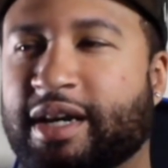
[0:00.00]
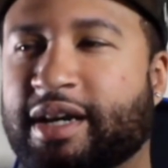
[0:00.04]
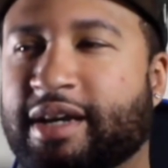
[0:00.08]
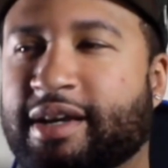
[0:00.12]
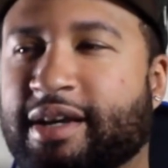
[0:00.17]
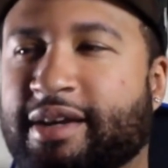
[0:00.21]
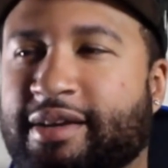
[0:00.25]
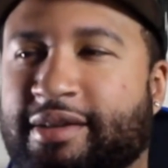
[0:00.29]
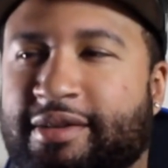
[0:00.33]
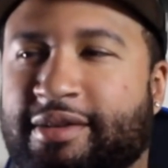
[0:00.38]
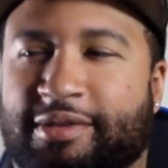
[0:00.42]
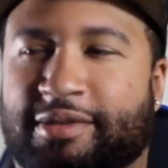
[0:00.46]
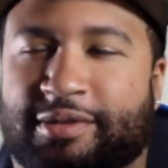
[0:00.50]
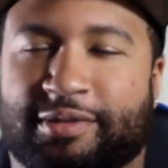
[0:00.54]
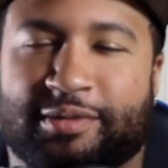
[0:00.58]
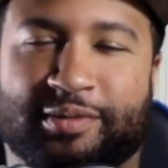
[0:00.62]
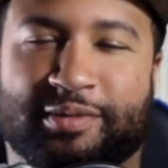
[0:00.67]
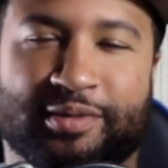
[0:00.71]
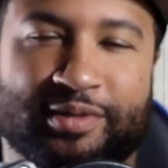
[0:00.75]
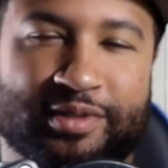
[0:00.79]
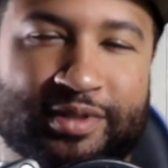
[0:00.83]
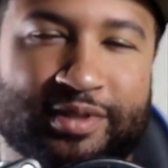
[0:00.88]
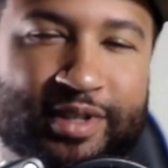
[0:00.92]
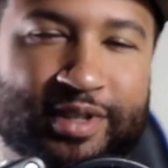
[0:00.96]
you know,
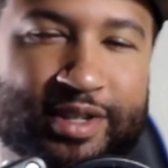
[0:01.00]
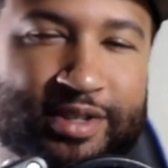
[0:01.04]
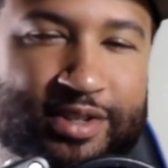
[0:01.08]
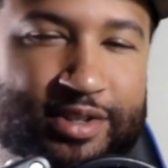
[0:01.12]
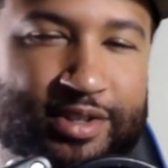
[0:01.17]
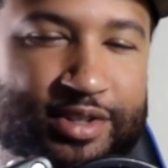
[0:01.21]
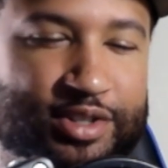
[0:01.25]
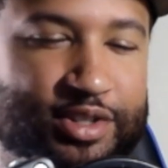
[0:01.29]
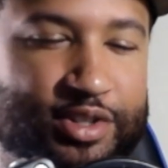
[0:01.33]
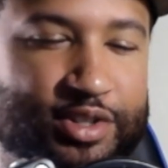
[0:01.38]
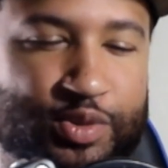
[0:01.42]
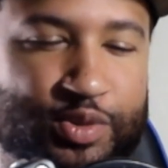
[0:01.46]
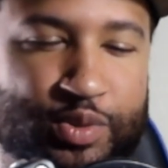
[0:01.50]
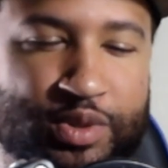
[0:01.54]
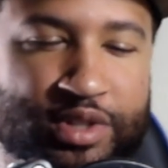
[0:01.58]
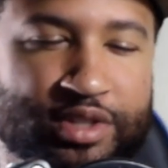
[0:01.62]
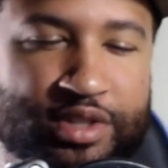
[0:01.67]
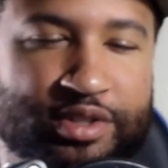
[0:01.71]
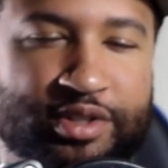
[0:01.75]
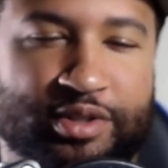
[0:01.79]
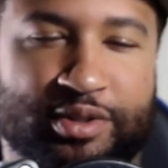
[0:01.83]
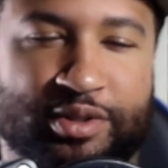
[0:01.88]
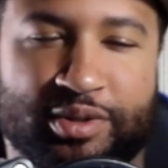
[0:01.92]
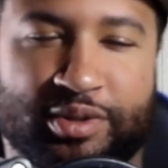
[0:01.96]
this is just one
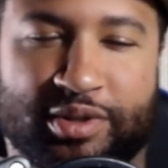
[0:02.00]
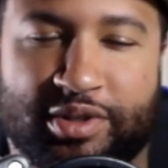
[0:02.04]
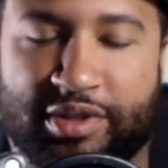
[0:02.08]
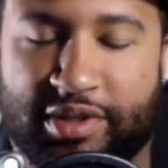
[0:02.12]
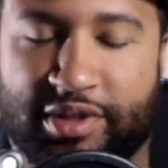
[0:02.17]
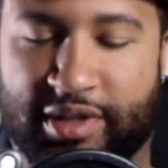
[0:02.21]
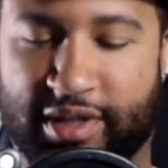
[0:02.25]
of those